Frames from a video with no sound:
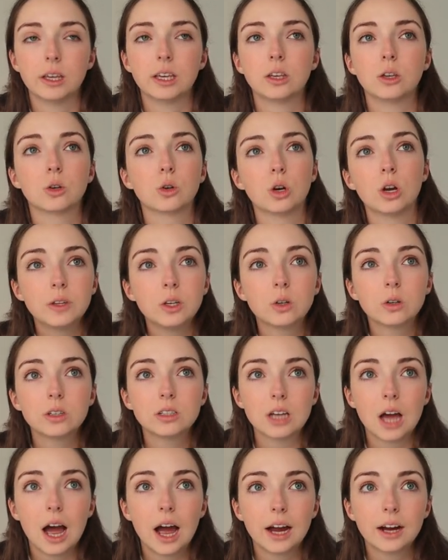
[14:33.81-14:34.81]
like you're, you're
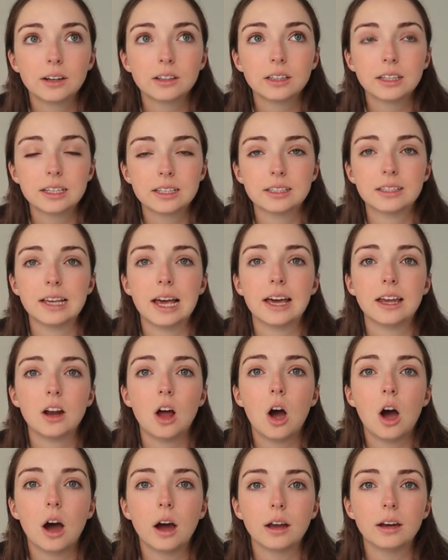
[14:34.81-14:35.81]
entirely set
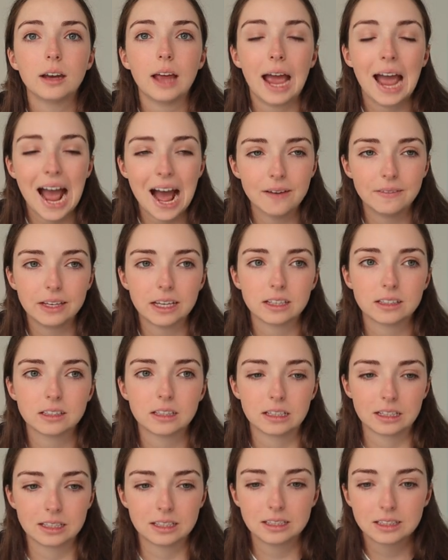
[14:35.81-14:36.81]
on having having a
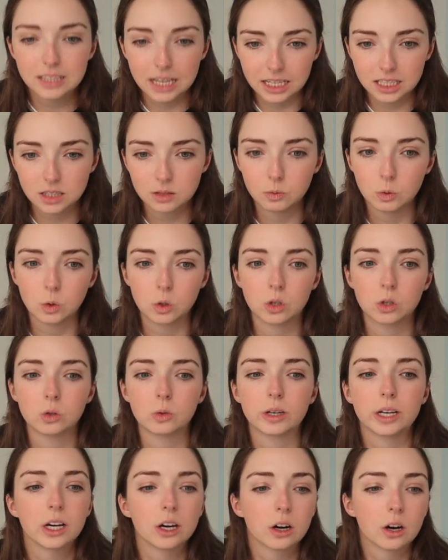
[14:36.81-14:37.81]
successful
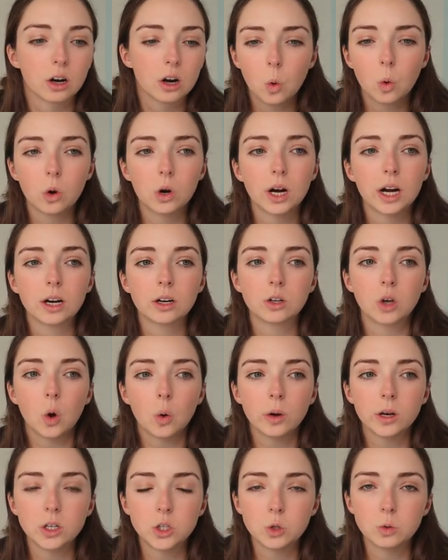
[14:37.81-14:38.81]
career or
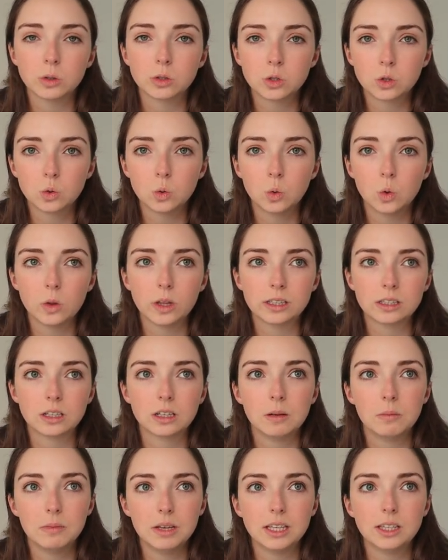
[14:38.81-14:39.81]
going to a school that's
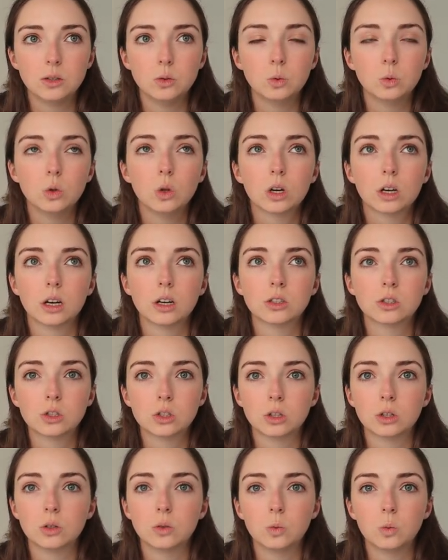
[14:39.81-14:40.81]
gonna make you look a
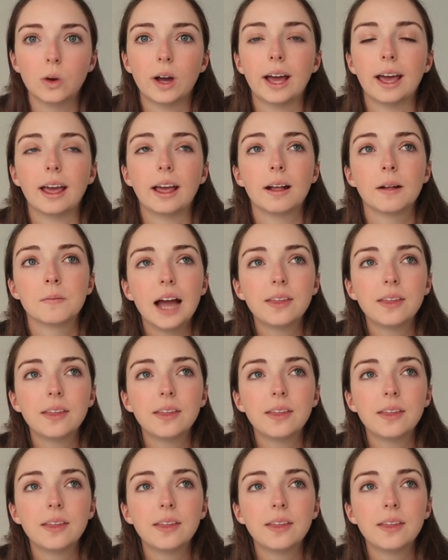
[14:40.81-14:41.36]
certain way.